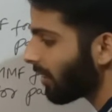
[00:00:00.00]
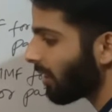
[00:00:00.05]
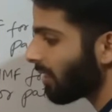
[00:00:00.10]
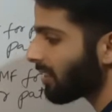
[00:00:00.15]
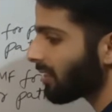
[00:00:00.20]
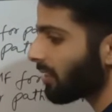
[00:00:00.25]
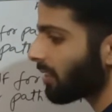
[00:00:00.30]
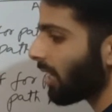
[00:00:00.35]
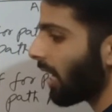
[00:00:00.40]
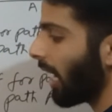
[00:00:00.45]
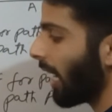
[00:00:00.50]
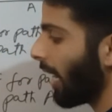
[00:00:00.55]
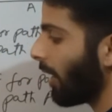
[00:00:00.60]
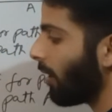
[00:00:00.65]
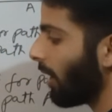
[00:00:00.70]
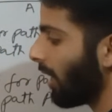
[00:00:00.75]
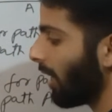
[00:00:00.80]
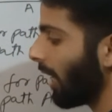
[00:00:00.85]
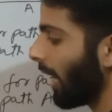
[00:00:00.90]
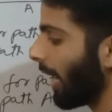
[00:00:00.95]
turns, I
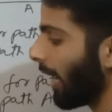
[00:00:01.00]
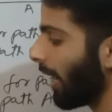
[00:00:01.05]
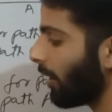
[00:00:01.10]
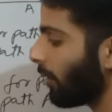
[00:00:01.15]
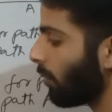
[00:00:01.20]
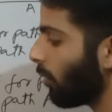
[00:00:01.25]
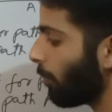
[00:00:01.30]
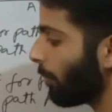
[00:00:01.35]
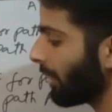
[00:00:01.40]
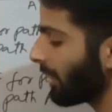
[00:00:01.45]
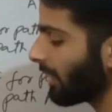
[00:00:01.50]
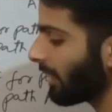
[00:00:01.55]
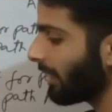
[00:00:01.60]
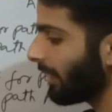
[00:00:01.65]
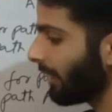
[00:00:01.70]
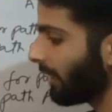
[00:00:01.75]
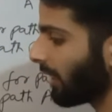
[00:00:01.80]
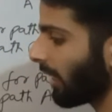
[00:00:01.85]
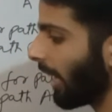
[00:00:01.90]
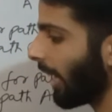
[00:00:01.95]
have omitted
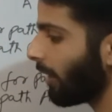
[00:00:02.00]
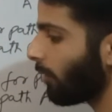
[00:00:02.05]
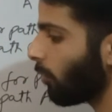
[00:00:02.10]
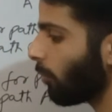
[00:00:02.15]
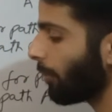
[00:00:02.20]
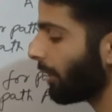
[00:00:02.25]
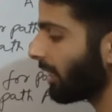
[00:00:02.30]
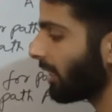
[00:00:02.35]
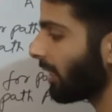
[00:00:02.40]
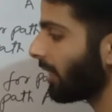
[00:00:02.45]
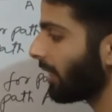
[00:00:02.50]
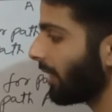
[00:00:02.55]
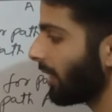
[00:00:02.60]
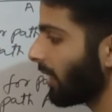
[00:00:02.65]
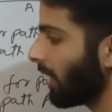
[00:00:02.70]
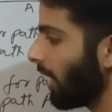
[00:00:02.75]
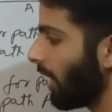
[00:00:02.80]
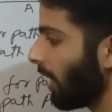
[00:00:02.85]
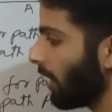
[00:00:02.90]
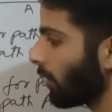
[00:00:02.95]
it.
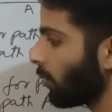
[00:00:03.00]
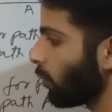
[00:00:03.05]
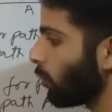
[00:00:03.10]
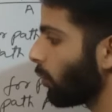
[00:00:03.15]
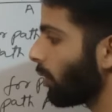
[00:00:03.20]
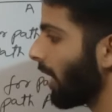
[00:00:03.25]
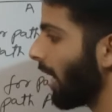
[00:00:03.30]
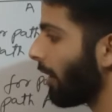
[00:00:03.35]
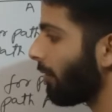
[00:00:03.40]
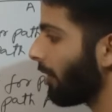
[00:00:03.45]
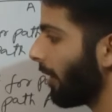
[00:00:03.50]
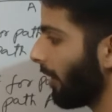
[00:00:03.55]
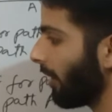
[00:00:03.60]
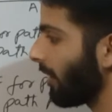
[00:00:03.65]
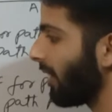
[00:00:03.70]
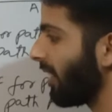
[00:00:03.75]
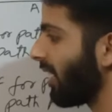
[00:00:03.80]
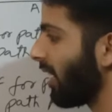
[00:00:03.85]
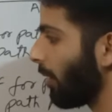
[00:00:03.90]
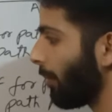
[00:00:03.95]
You would have
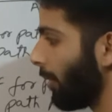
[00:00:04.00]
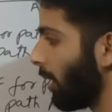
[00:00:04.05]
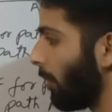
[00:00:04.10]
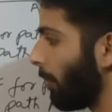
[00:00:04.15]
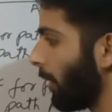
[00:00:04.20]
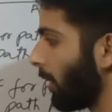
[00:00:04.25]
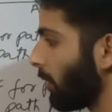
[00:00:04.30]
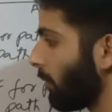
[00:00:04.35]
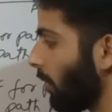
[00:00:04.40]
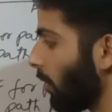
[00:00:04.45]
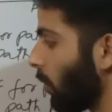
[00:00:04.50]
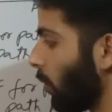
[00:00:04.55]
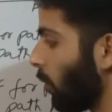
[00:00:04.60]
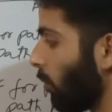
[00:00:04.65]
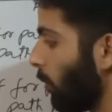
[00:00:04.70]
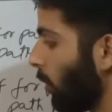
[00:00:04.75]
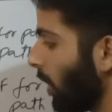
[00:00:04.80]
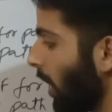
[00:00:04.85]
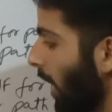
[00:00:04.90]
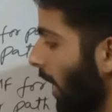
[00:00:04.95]
written it upon your
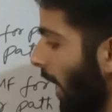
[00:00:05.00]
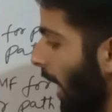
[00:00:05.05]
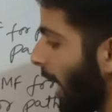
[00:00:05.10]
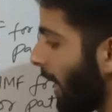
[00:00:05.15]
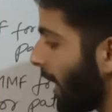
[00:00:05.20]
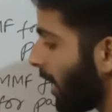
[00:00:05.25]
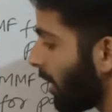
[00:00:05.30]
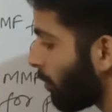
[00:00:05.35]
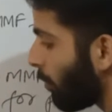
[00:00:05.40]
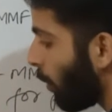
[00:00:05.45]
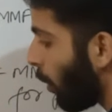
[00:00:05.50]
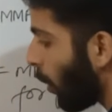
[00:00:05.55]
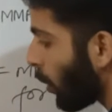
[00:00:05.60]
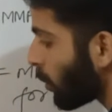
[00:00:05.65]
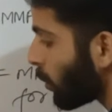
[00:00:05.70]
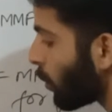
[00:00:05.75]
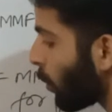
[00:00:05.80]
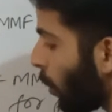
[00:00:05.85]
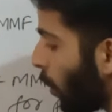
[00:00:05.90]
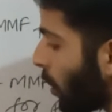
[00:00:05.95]
notebook. Adding
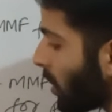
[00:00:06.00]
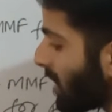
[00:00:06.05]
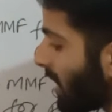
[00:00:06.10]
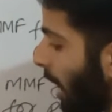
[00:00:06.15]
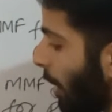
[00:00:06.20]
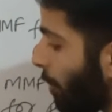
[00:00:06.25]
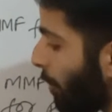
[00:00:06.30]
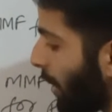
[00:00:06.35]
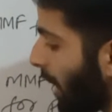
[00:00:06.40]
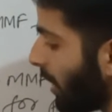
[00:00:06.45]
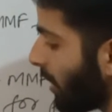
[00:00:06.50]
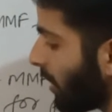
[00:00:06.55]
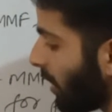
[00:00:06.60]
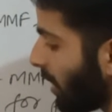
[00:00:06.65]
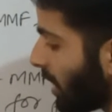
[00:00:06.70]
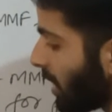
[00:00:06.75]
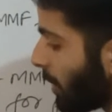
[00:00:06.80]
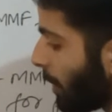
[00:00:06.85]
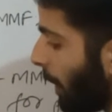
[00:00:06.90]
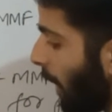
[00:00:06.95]
both those ampere
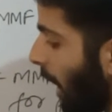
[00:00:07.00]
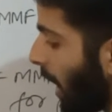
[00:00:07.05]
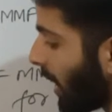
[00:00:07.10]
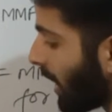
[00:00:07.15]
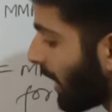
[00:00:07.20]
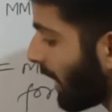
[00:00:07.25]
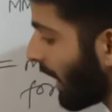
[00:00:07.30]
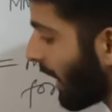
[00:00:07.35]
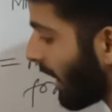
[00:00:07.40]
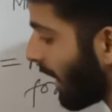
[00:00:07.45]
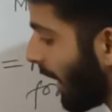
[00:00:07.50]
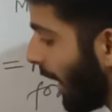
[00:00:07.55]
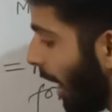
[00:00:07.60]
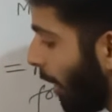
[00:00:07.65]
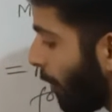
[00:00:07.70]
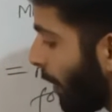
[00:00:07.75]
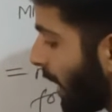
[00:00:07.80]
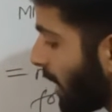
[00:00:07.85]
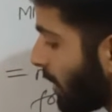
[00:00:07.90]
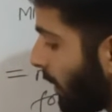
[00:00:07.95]
turns for ear
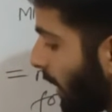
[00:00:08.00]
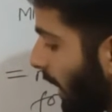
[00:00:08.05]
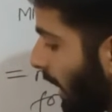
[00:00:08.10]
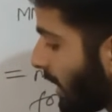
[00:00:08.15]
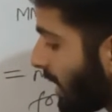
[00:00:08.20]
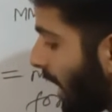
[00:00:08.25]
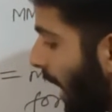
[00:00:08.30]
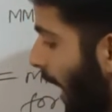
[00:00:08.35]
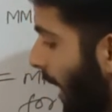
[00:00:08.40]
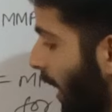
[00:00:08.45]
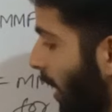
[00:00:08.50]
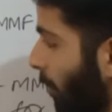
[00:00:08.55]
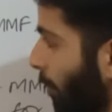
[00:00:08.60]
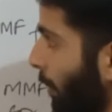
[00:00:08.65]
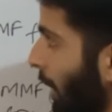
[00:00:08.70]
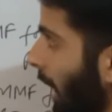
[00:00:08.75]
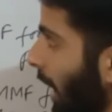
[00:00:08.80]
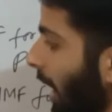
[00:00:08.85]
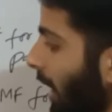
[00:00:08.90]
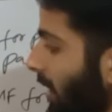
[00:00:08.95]
gap as well as iron
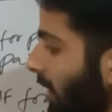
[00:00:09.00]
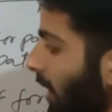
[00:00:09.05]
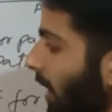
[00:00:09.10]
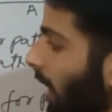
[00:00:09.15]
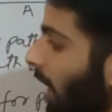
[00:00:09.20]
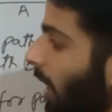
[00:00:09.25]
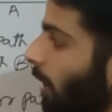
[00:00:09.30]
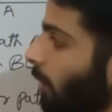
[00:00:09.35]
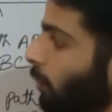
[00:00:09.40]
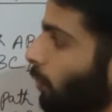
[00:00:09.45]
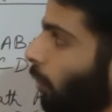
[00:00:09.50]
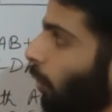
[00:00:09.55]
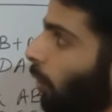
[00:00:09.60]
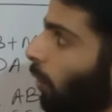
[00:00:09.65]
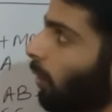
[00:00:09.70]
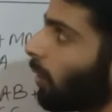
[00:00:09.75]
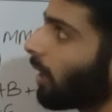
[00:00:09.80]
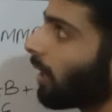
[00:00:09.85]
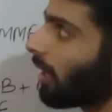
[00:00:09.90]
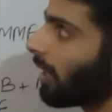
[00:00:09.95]
path.
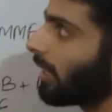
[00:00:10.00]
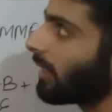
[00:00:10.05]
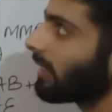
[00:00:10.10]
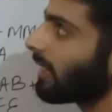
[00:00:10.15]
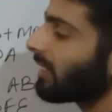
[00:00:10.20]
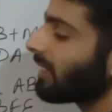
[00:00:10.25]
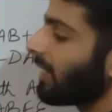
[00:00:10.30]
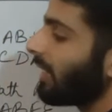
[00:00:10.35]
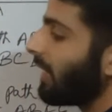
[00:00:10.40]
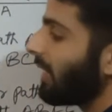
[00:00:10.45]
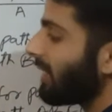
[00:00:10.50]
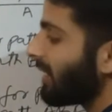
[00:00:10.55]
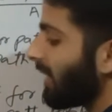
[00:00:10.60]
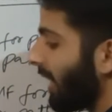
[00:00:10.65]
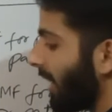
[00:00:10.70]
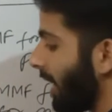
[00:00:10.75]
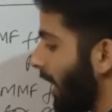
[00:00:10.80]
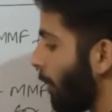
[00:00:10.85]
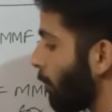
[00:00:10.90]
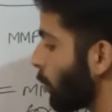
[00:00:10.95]
So in the series
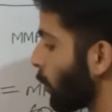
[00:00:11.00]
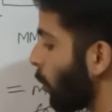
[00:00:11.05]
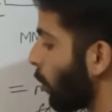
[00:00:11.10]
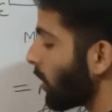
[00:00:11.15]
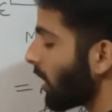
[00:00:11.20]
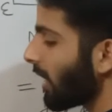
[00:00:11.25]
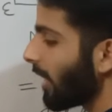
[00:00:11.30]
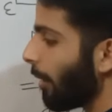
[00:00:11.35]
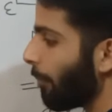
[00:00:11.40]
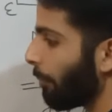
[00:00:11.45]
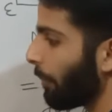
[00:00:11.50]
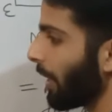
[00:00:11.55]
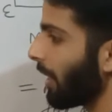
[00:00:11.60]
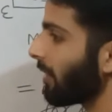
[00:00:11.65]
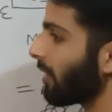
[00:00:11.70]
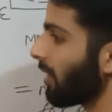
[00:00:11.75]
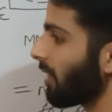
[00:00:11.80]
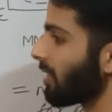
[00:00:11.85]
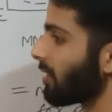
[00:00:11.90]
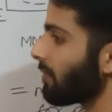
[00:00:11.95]
air gap, total ampere
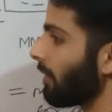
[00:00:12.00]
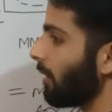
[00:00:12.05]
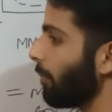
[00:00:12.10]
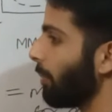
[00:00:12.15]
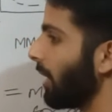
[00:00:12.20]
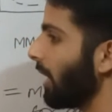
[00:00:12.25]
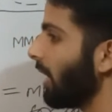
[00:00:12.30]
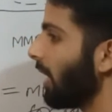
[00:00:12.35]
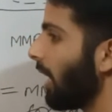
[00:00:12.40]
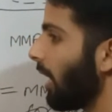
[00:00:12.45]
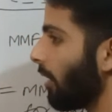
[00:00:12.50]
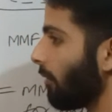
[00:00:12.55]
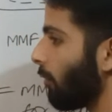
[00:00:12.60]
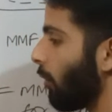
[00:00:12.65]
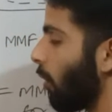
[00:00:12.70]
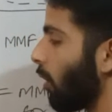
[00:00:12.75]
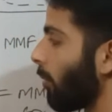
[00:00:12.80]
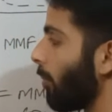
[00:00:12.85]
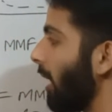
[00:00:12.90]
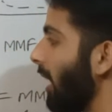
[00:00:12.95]
turns will be
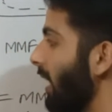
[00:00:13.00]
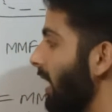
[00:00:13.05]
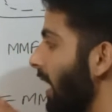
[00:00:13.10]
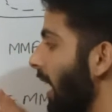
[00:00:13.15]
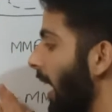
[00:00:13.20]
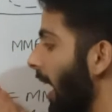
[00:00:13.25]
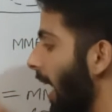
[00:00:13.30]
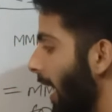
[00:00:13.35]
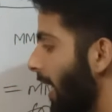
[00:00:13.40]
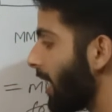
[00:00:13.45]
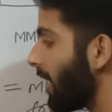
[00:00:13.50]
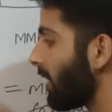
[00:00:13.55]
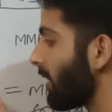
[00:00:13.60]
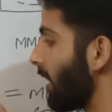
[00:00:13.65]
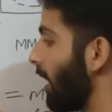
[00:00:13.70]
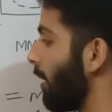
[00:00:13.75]
found by adding